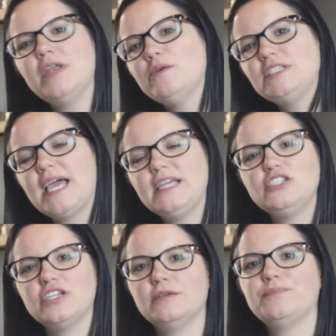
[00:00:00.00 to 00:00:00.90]

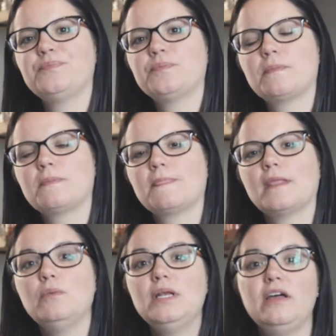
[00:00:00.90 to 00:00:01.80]
notation.
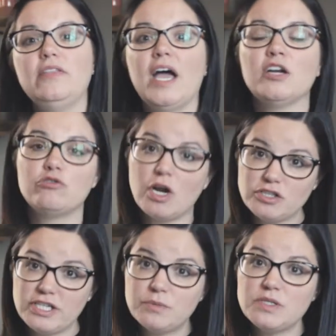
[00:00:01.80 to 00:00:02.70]
We learnt that a
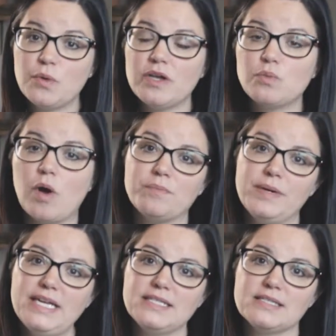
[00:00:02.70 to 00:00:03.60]
crotchet was worth 1
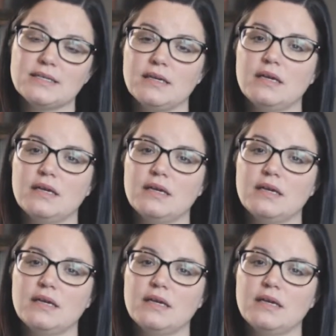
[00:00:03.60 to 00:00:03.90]
beat,